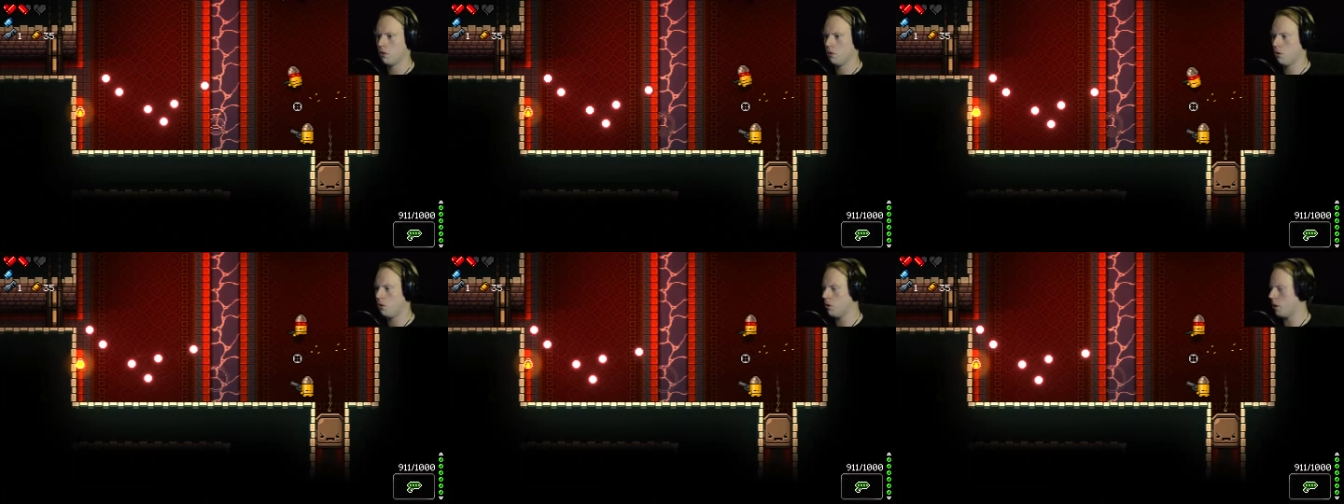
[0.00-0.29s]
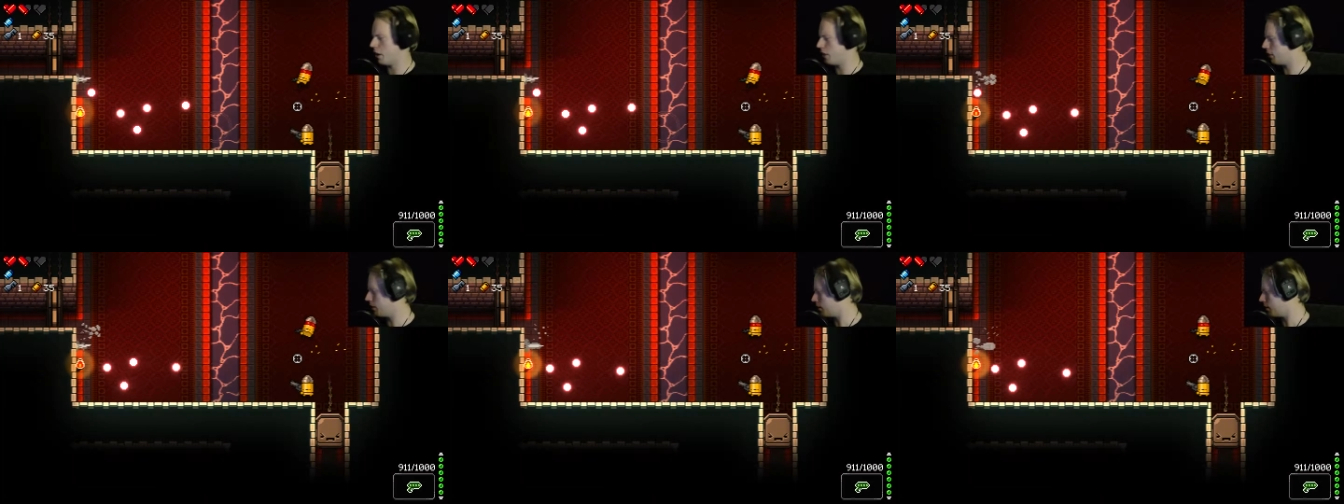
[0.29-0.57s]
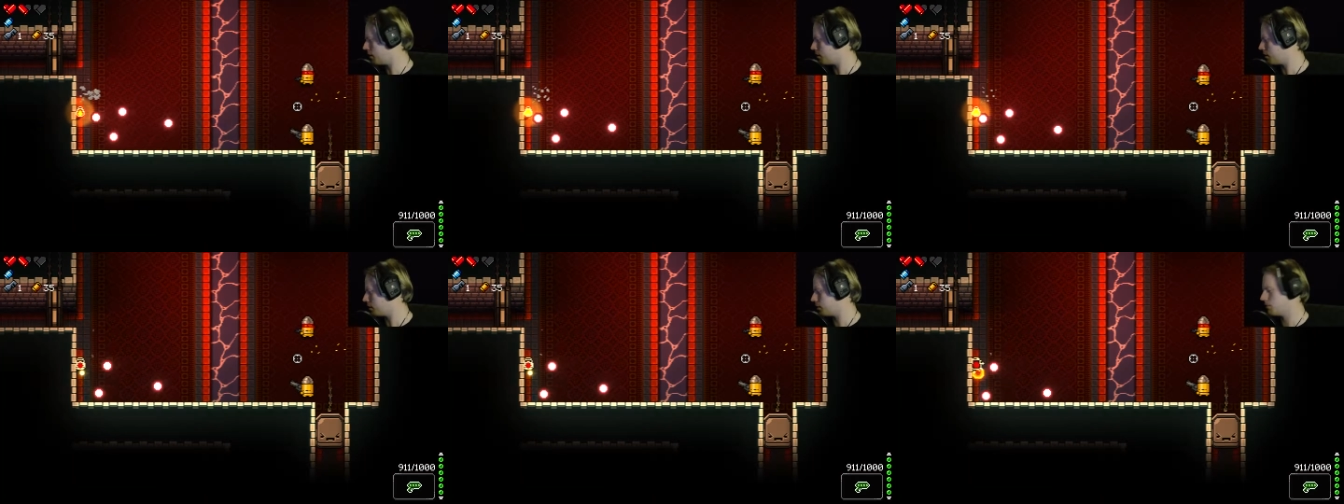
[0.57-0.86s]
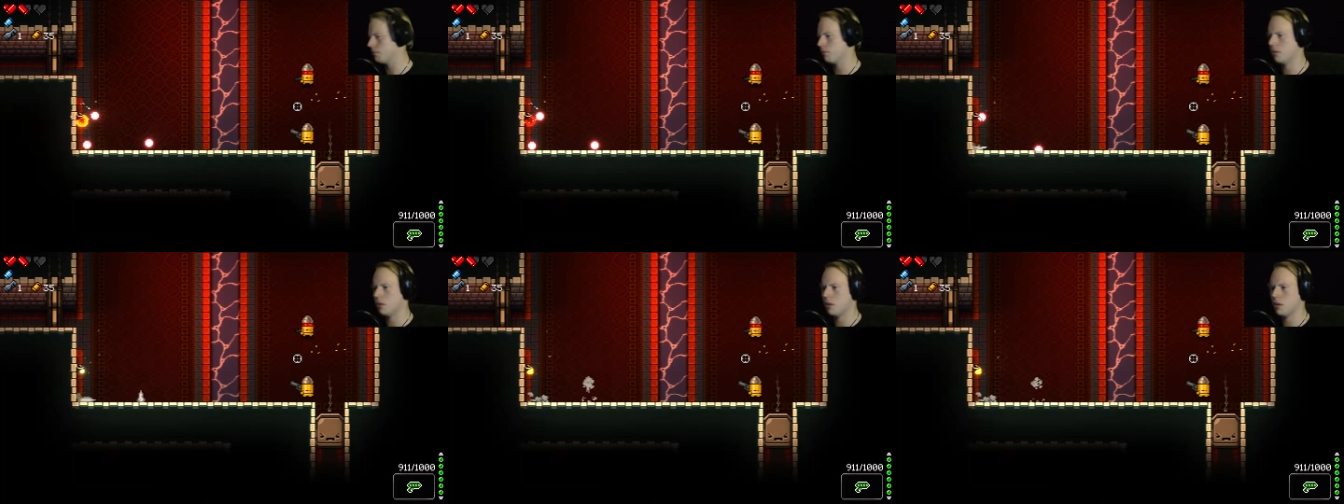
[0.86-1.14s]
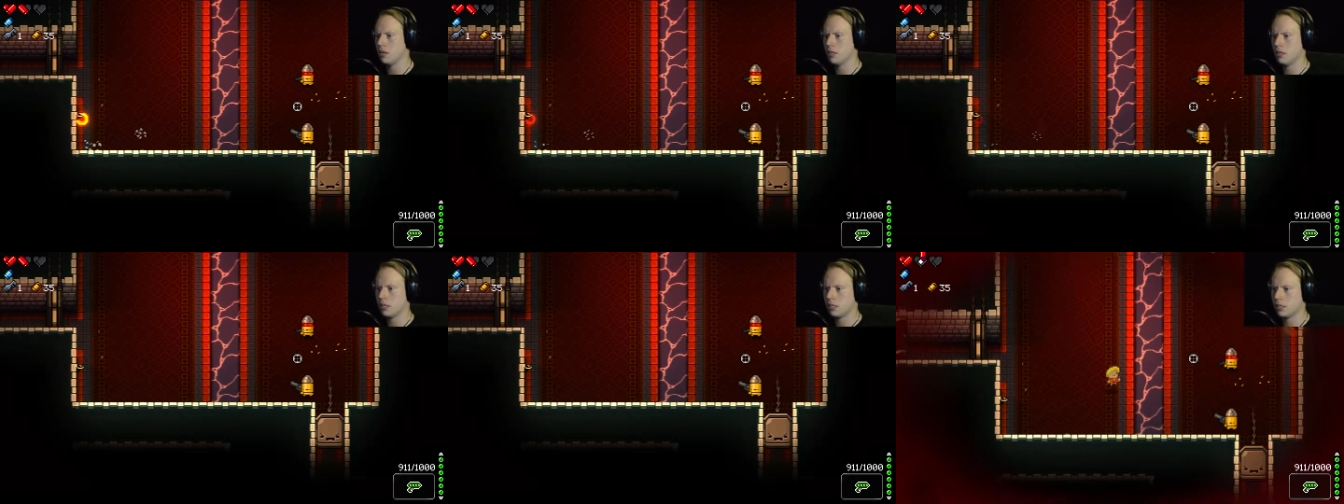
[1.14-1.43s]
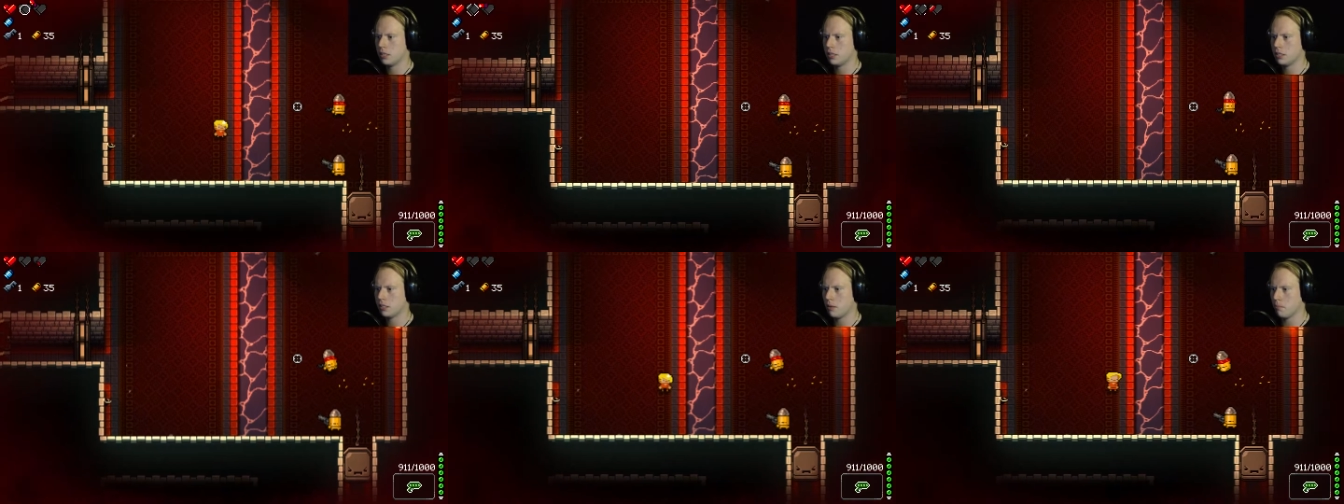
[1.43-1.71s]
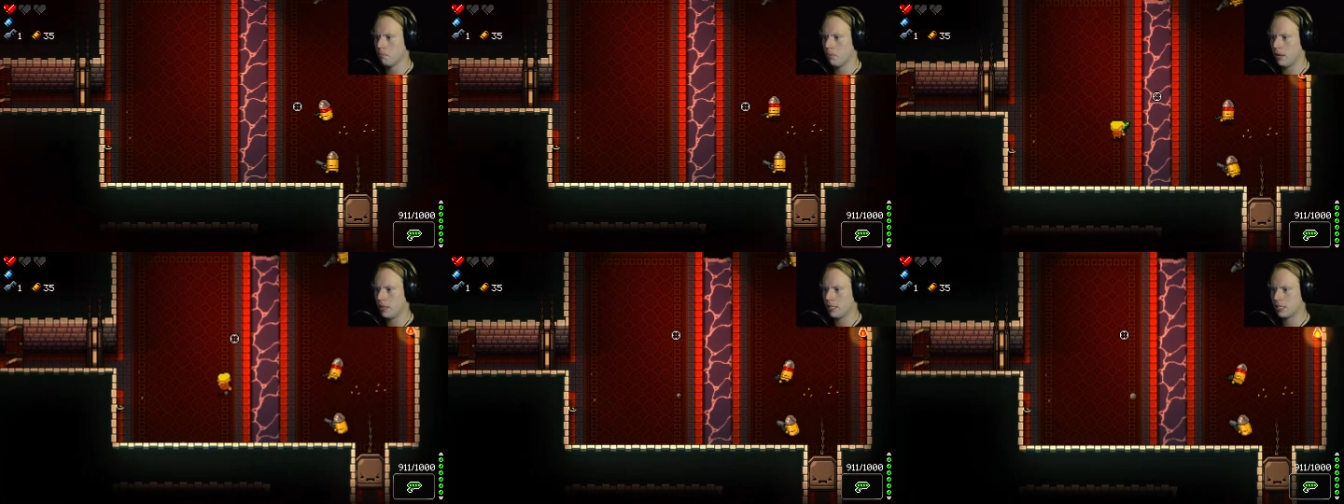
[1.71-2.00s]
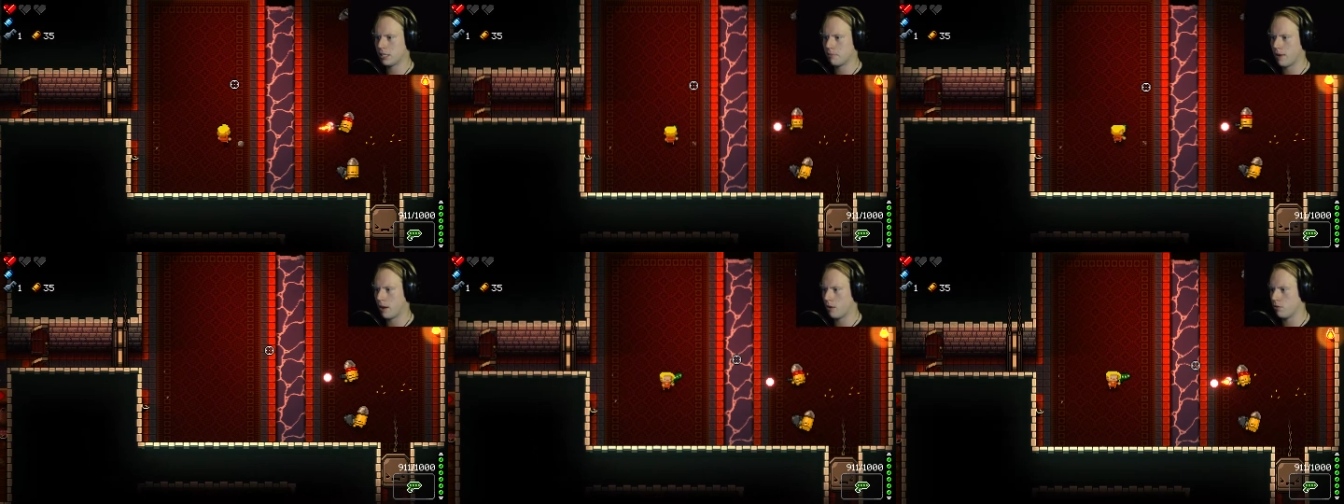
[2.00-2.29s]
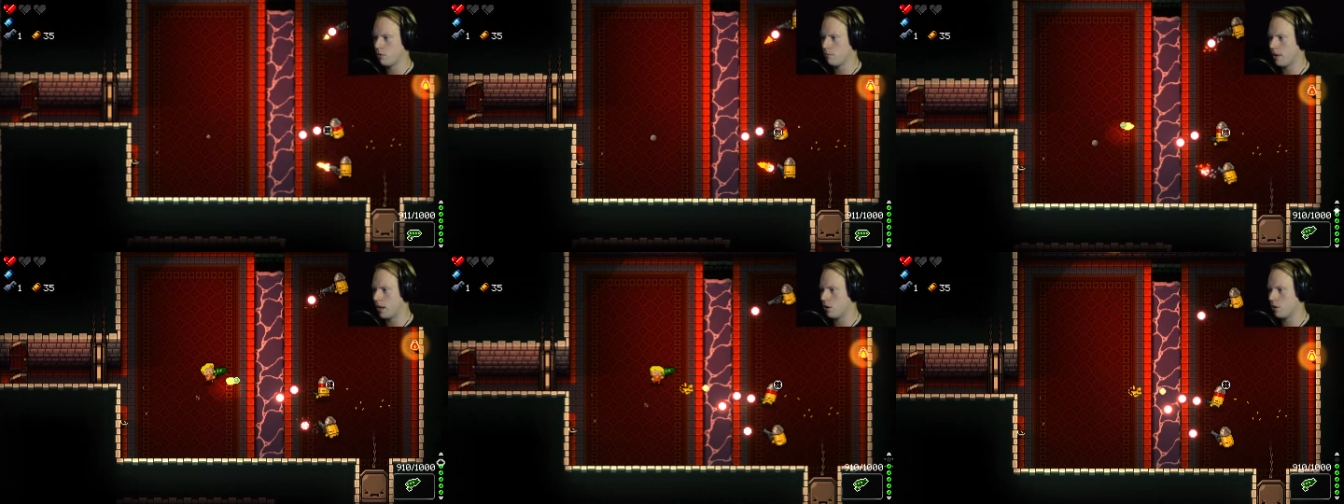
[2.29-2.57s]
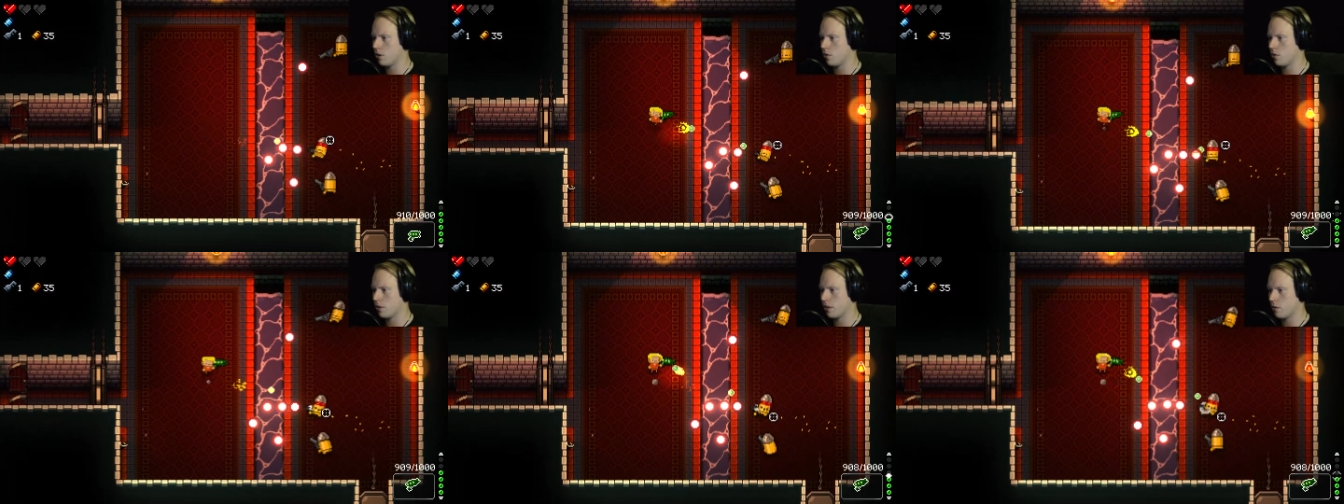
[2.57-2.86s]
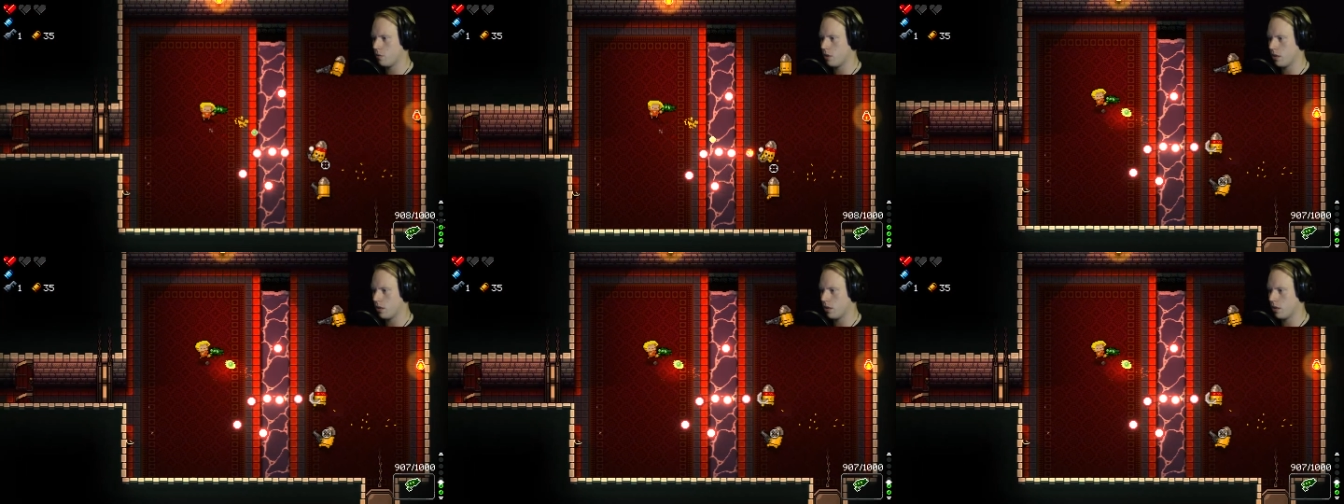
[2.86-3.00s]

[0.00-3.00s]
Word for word: Oh, I think I just, something buzzed in my room, I don't know what